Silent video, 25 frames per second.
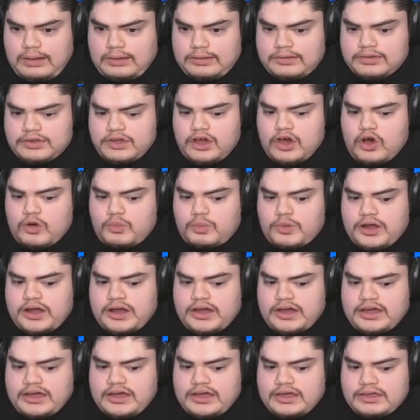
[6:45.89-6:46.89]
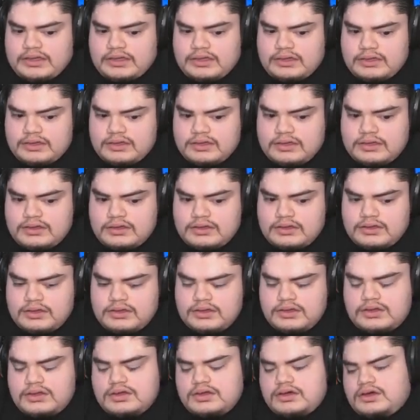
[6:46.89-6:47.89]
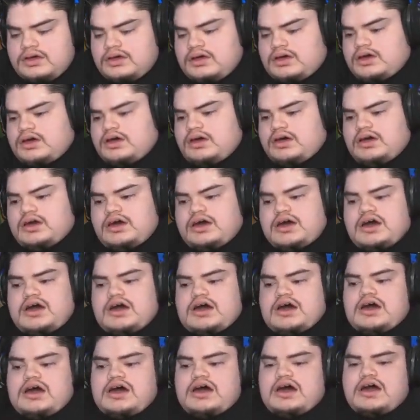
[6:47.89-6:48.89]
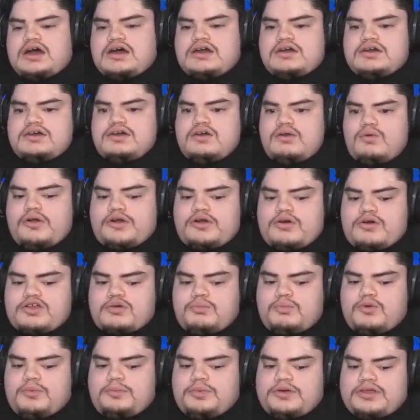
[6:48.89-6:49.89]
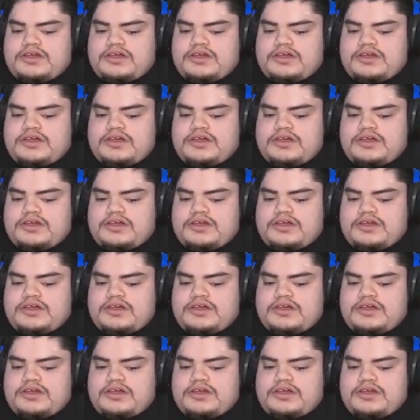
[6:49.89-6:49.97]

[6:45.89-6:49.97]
No, Brian. Uh, we're going to bullpen